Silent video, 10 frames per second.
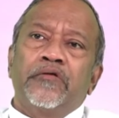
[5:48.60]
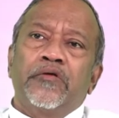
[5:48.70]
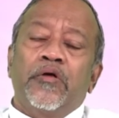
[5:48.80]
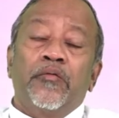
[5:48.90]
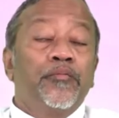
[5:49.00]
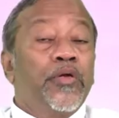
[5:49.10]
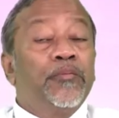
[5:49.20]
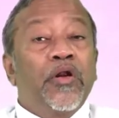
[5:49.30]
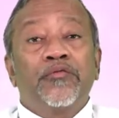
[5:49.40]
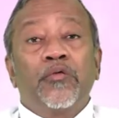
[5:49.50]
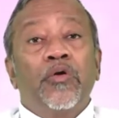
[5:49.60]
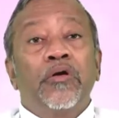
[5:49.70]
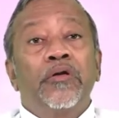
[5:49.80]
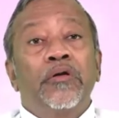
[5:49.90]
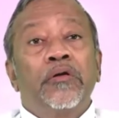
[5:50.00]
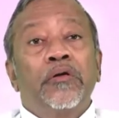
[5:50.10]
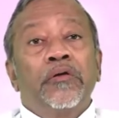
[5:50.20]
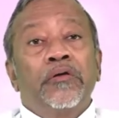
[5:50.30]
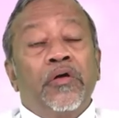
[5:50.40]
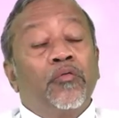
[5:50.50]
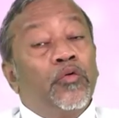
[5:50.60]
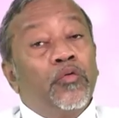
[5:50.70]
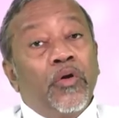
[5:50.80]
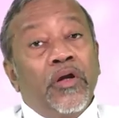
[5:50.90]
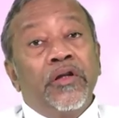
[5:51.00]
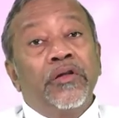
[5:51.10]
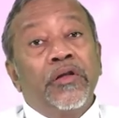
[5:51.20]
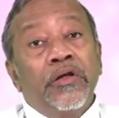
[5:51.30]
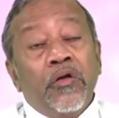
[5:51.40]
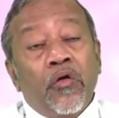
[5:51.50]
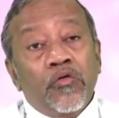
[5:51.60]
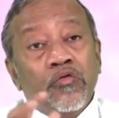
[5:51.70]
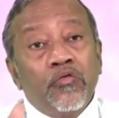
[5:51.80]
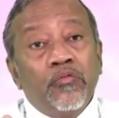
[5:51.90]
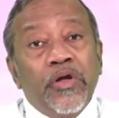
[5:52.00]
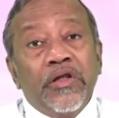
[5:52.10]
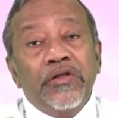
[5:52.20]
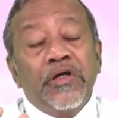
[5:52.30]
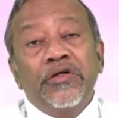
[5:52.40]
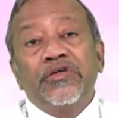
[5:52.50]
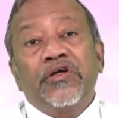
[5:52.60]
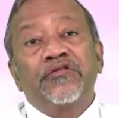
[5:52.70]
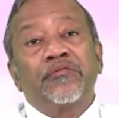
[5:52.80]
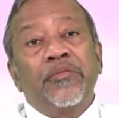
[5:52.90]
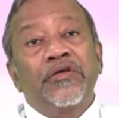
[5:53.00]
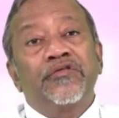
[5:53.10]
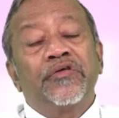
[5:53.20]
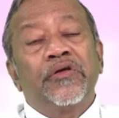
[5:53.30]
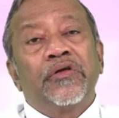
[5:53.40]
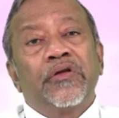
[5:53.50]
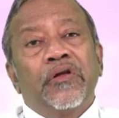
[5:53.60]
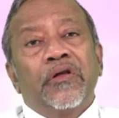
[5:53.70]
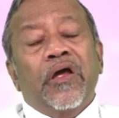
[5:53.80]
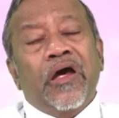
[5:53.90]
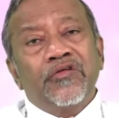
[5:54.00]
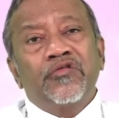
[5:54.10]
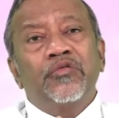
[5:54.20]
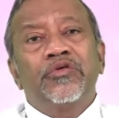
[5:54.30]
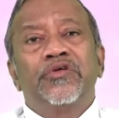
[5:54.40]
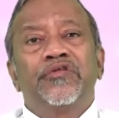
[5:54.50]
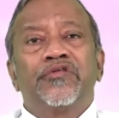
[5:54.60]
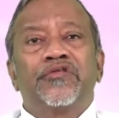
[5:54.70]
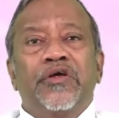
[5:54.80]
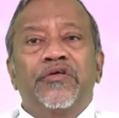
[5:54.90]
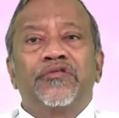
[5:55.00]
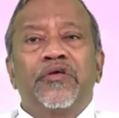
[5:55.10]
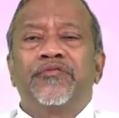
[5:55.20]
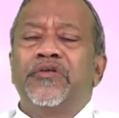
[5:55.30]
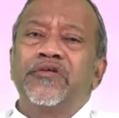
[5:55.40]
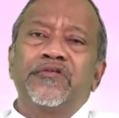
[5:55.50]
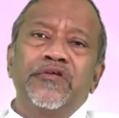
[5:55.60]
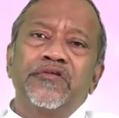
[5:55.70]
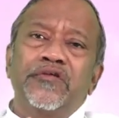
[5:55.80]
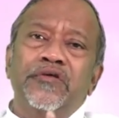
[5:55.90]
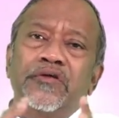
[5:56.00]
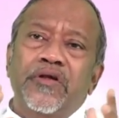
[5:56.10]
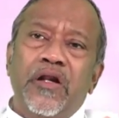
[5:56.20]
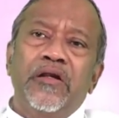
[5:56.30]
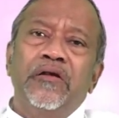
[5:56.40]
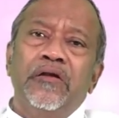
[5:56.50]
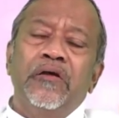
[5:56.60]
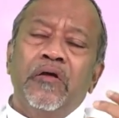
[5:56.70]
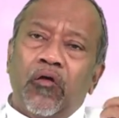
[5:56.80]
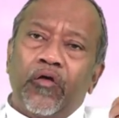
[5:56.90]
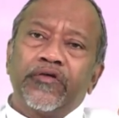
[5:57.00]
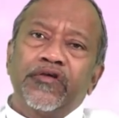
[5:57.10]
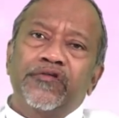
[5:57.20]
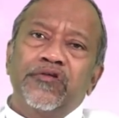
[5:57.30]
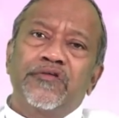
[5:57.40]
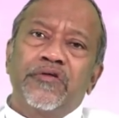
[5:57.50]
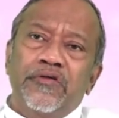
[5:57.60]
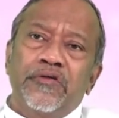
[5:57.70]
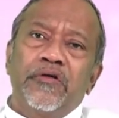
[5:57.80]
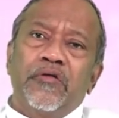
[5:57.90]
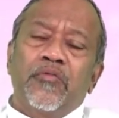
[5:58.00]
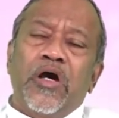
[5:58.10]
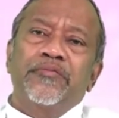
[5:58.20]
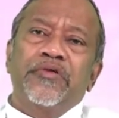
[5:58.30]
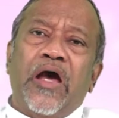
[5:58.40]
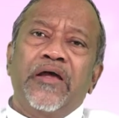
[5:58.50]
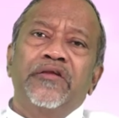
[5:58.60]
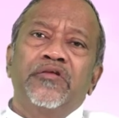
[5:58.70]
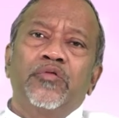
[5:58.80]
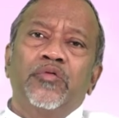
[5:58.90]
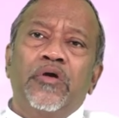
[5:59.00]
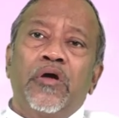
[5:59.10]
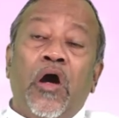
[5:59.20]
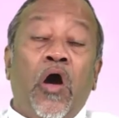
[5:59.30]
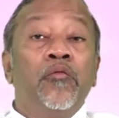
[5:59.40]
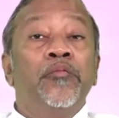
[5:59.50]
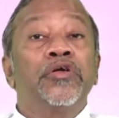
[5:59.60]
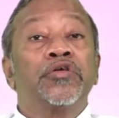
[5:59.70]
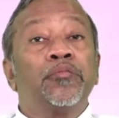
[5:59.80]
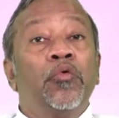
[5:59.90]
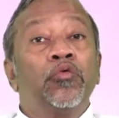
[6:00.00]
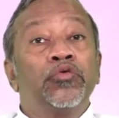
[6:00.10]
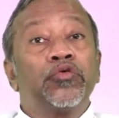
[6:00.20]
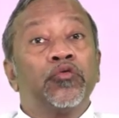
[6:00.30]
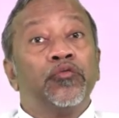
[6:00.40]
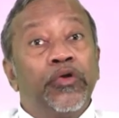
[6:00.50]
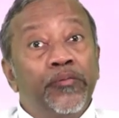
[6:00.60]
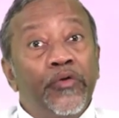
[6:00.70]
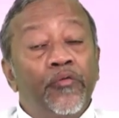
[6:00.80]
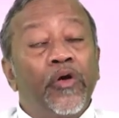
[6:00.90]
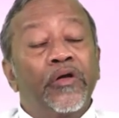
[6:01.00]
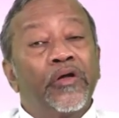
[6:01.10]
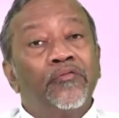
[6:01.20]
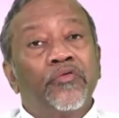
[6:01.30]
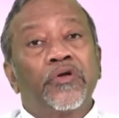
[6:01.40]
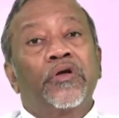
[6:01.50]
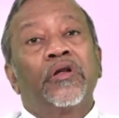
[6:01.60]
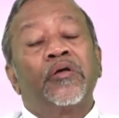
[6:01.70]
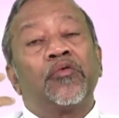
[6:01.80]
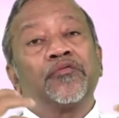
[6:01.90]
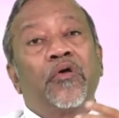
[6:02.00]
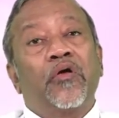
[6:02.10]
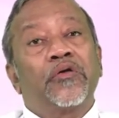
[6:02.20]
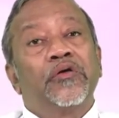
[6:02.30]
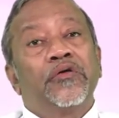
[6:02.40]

The people of the world, they would do anything in order to make the adjustments. And so Jesus says, if this is the trend or this is the perhaps attitude, how much more should we be working for the kingdom of God